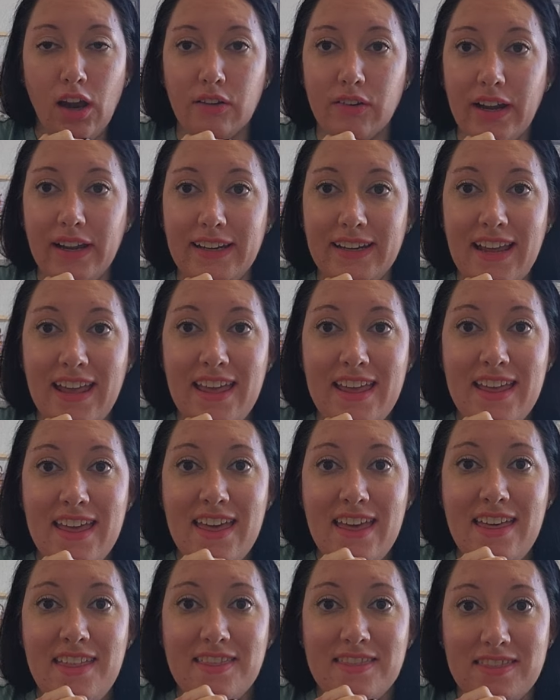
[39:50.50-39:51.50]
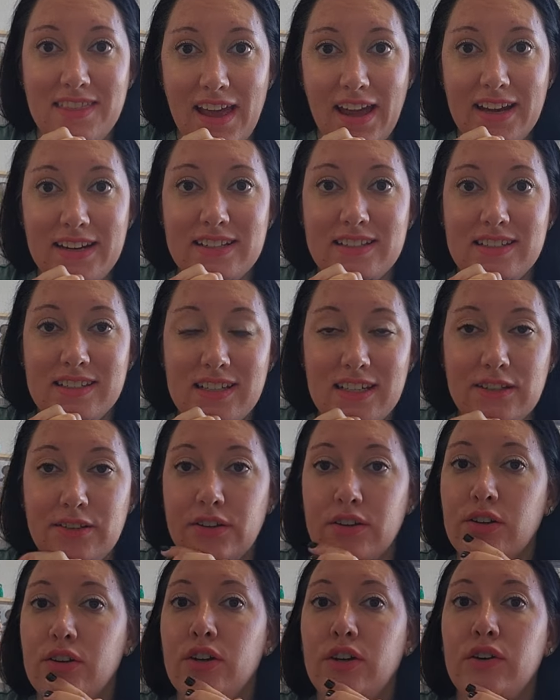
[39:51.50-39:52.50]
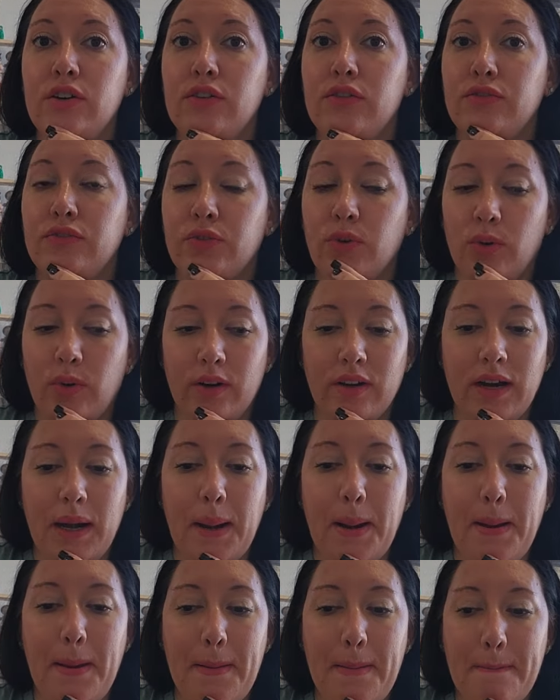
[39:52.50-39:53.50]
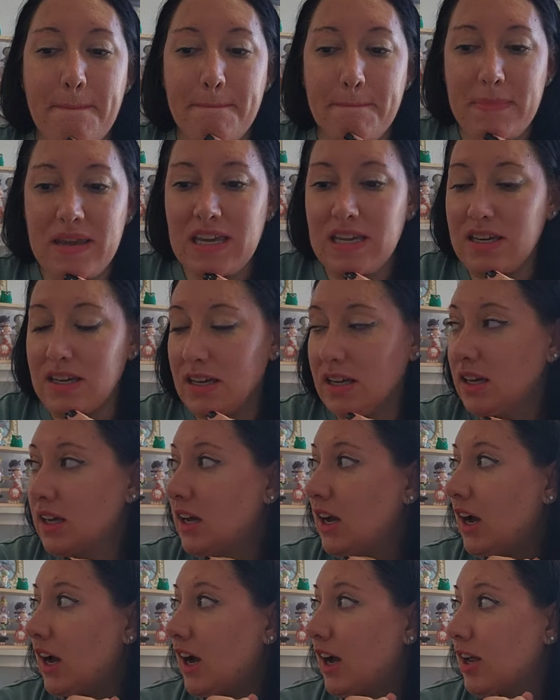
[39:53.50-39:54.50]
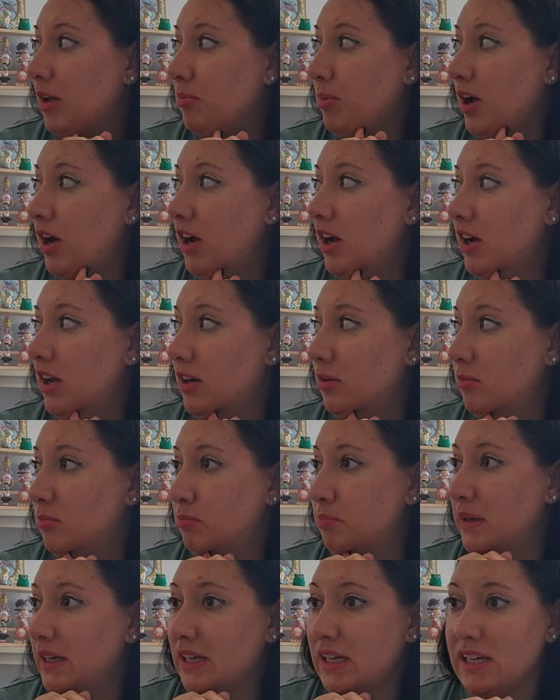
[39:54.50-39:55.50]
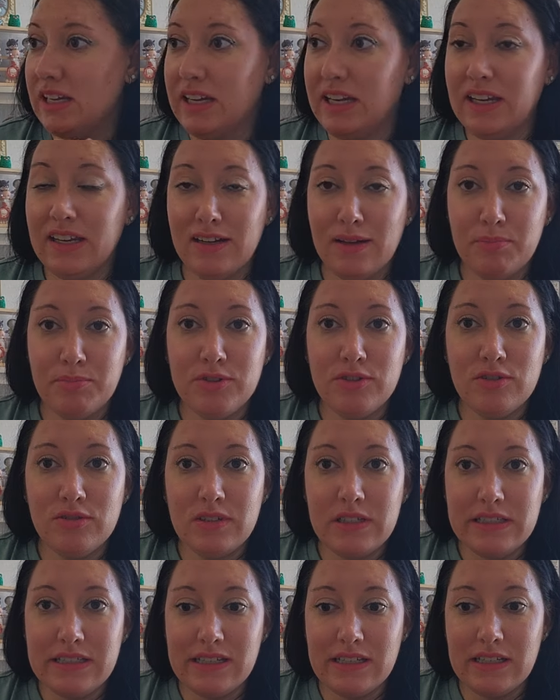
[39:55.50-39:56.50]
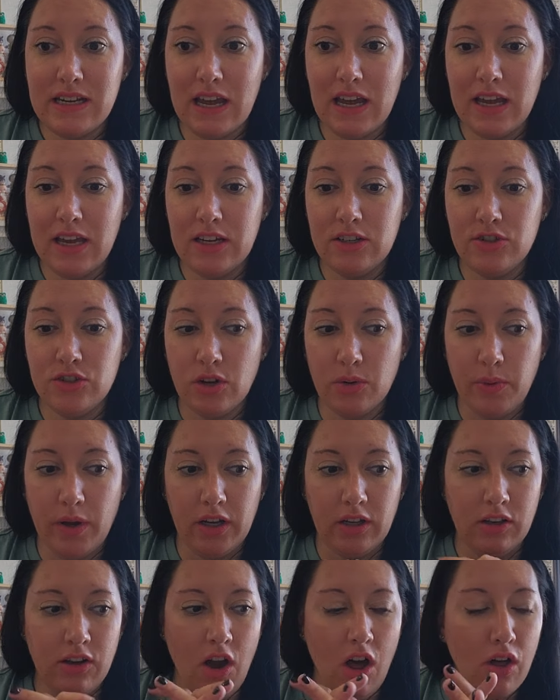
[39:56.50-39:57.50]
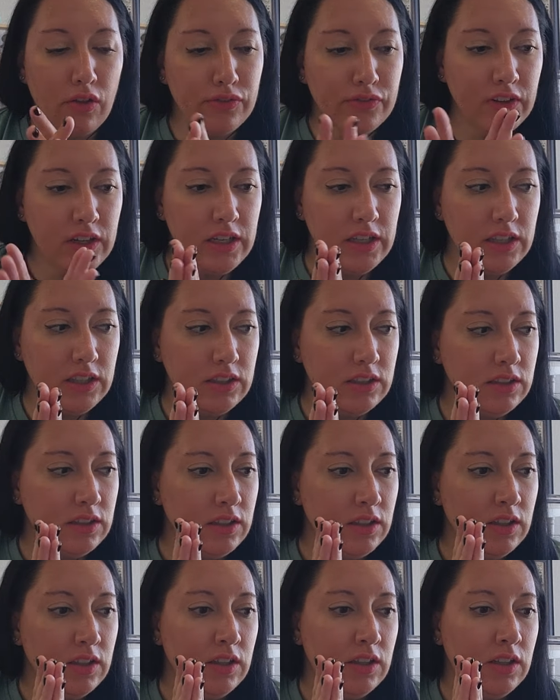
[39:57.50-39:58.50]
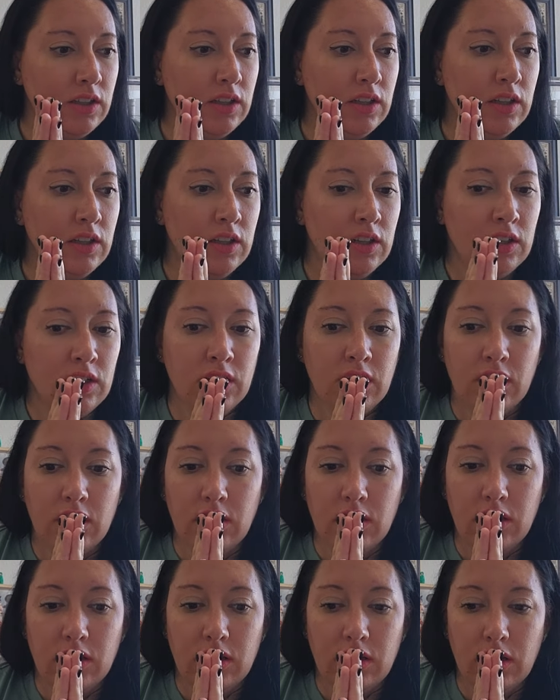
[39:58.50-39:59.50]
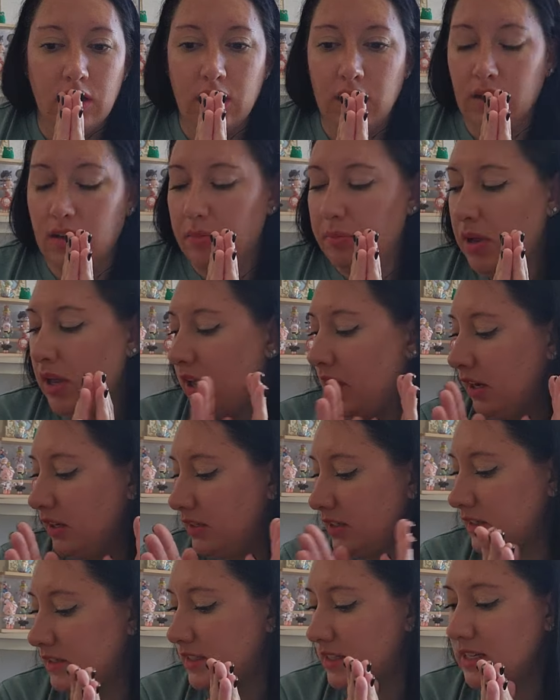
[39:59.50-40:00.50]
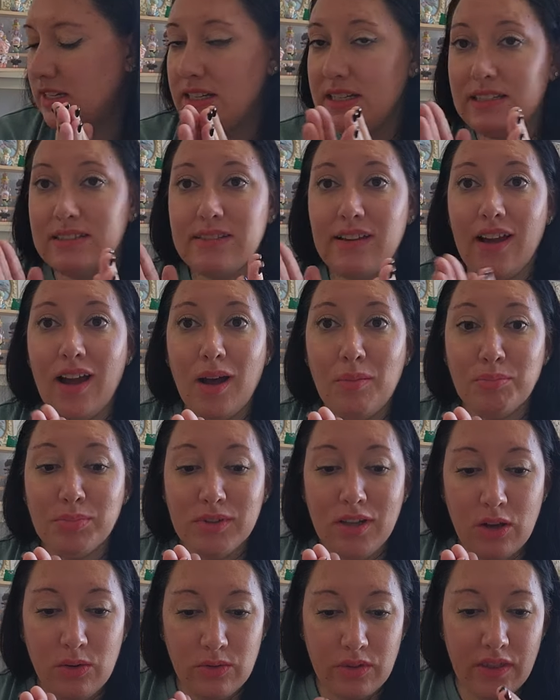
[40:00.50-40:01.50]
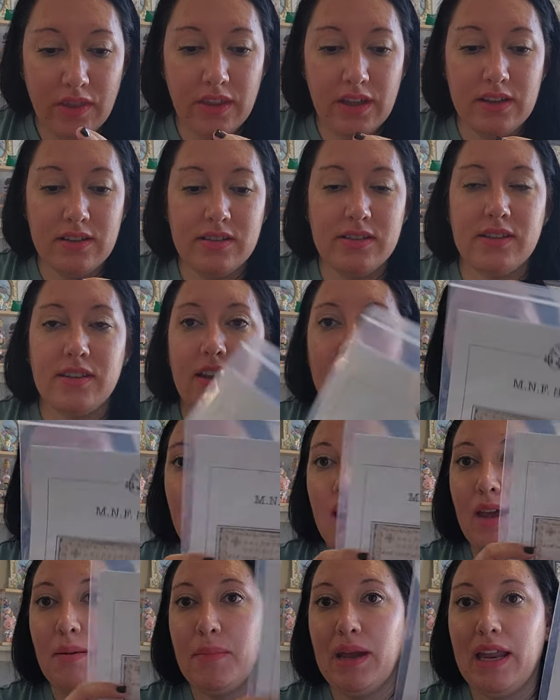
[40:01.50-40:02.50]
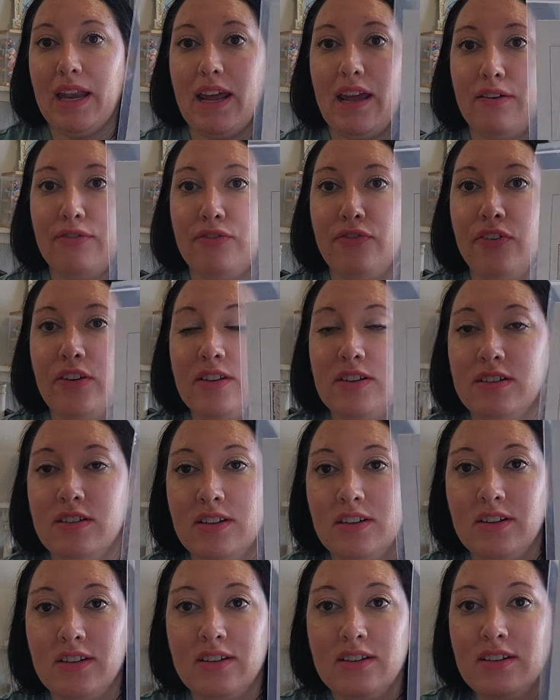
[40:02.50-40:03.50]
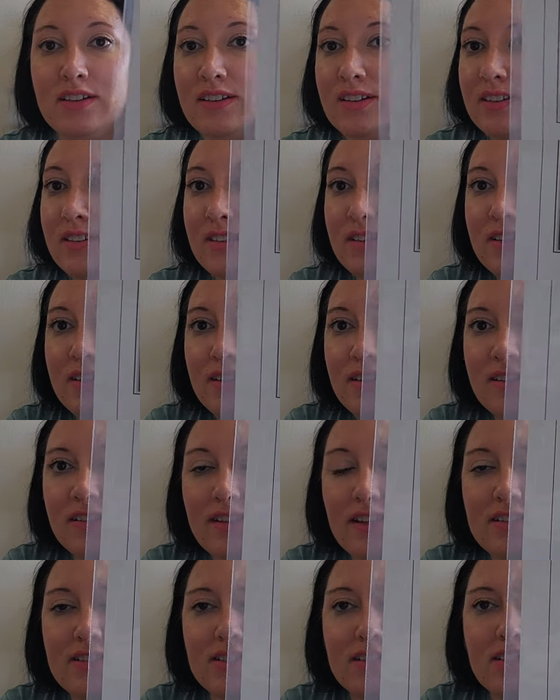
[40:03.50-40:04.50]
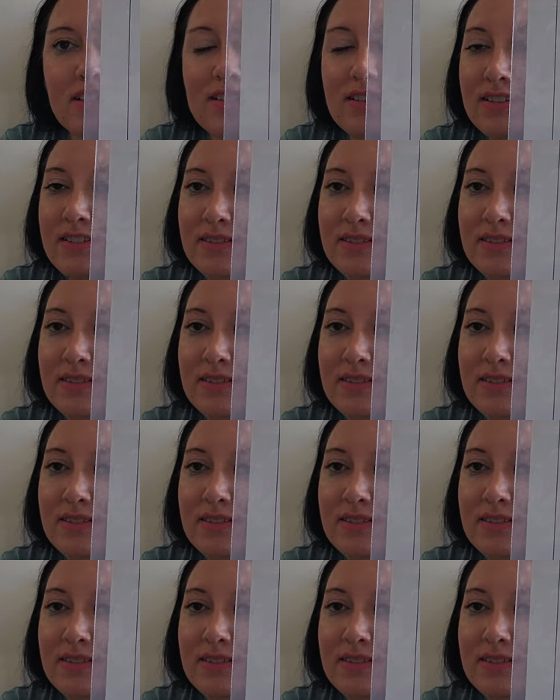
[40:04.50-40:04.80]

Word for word: All right, that is it for me. I am on picking kid up duty today. Joe went golfing. Um, need to eat, upload this MNF that's